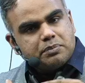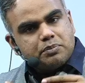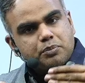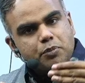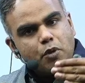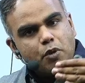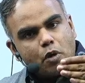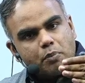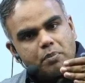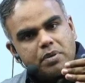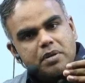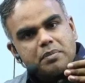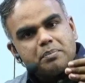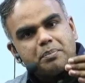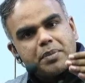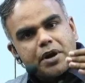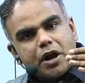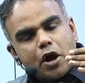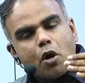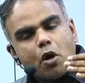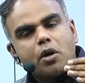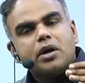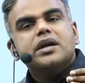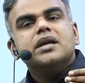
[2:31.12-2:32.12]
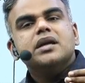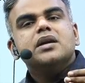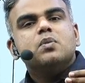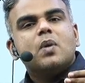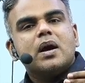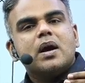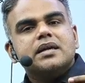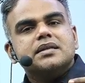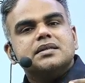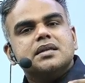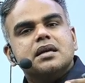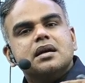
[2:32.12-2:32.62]
proper priority
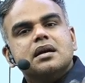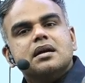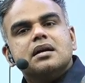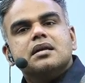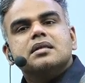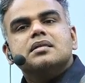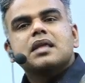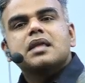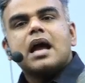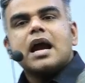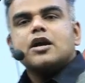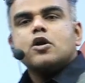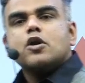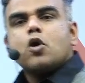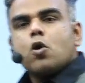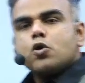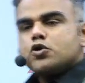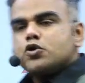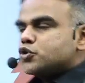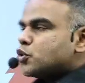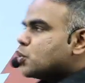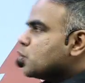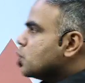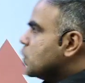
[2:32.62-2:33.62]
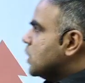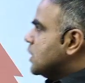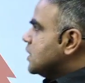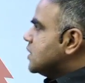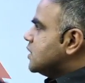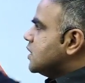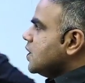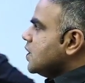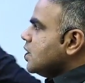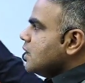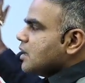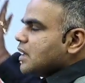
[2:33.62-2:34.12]
wise, that also we'll
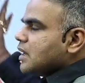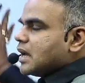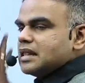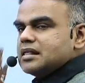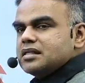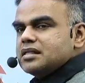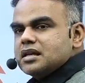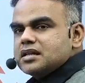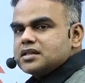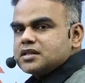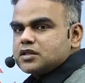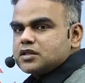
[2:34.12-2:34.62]
see in this